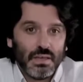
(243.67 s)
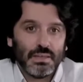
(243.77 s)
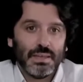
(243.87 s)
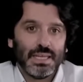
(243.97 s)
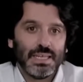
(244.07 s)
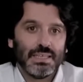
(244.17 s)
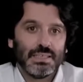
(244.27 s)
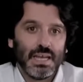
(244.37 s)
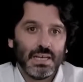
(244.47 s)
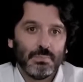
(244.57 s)
The key
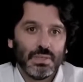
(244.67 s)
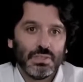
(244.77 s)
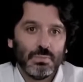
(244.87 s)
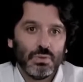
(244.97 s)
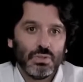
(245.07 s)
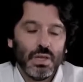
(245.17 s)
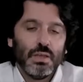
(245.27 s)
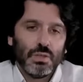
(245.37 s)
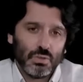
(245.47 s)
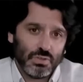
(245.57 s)
design principles are the
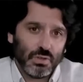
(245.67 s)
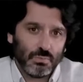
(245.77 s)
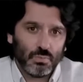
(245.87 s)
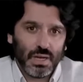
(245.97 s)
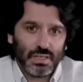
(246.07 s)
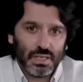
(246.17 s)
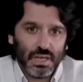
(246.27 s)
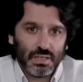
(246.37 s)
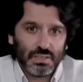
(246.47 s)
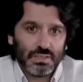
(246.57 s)
use of bright
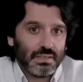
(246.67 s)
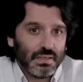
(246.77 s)
colors,